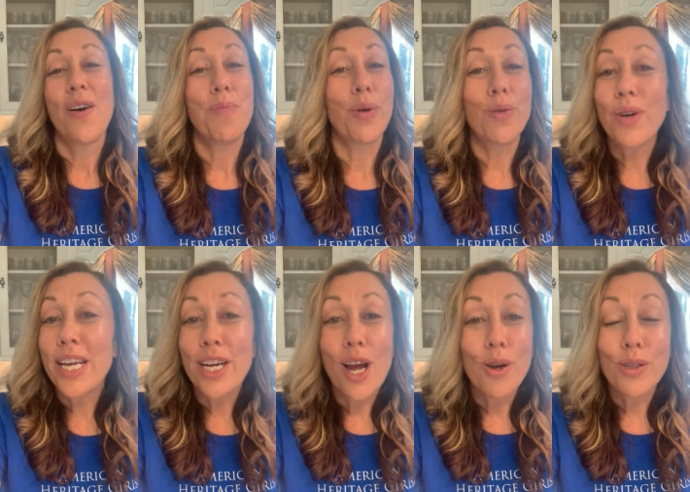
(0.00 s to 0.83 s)

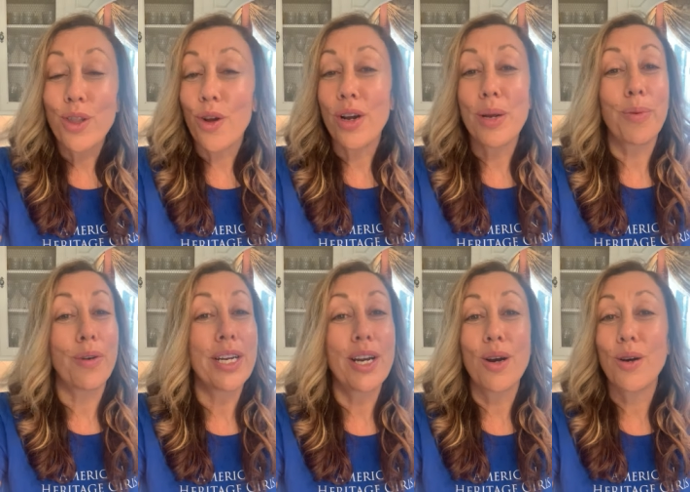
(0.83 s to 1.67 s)
burritos, 30
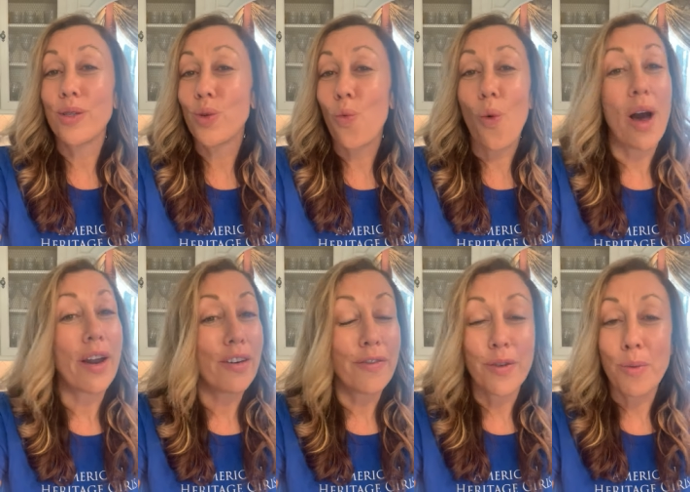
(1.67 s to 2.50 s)
burritos,
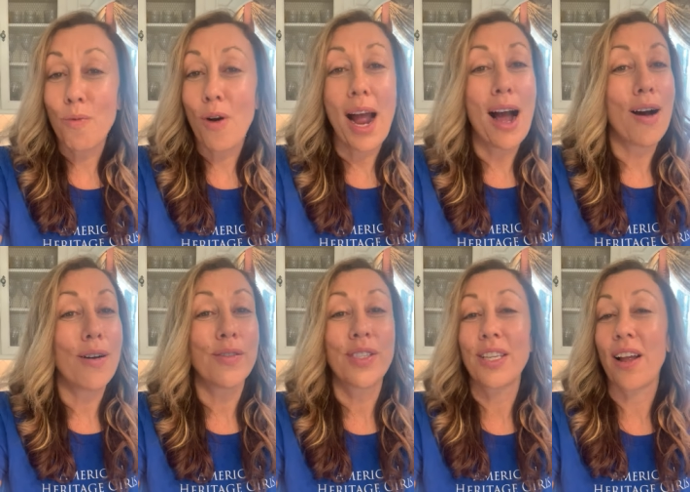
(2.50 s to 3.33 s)
water from
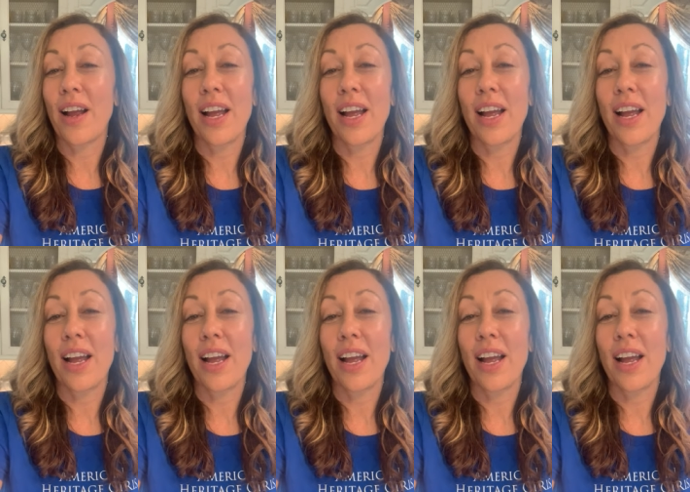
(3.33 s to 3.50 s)
Rouse,